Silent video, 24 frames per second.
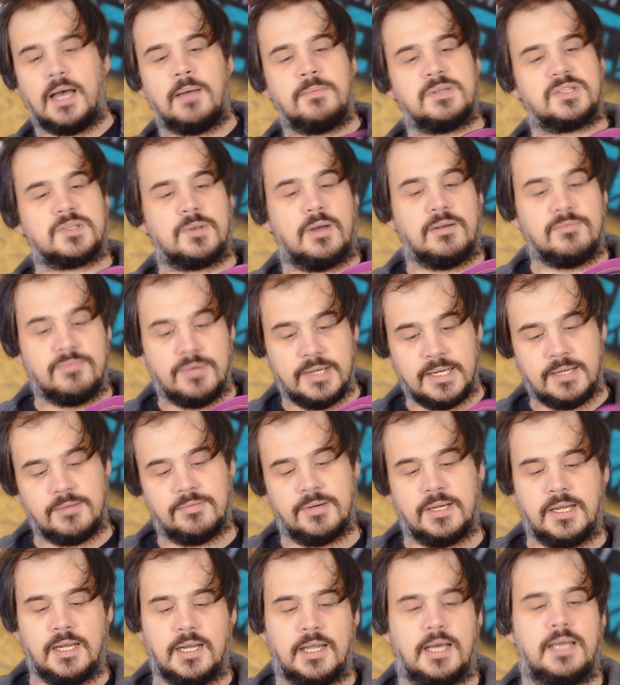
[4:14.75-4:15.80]
So I really,
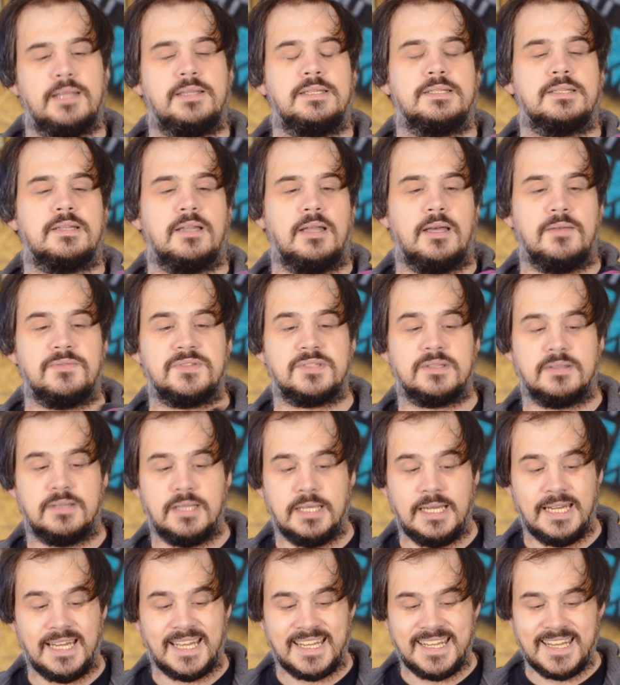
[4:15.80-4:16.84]
really like these gloves.
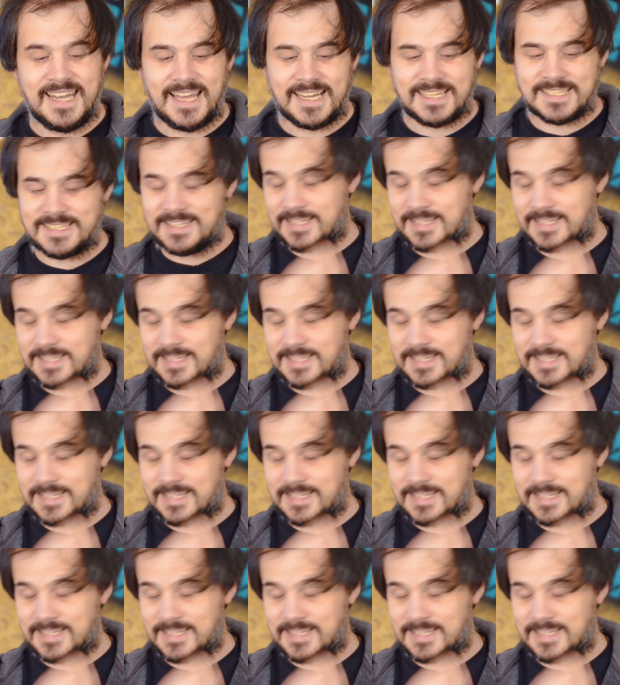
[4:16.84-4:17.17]
The next